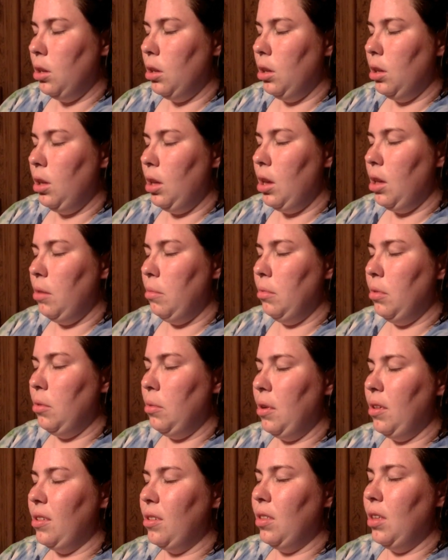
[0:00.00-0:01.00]
yeah, the
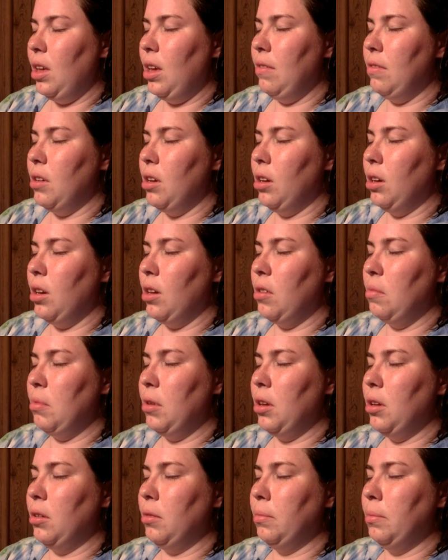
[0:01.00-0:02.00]
rest of the evening has
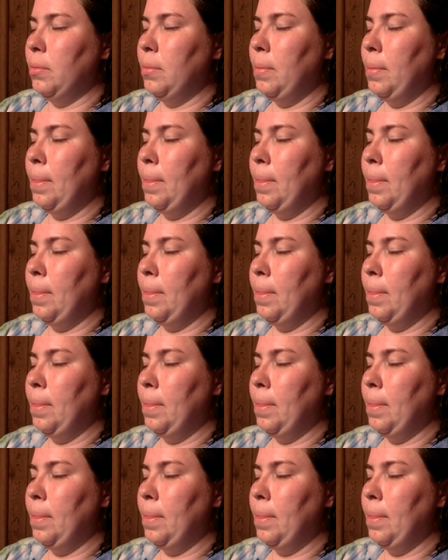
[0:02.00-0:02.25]
been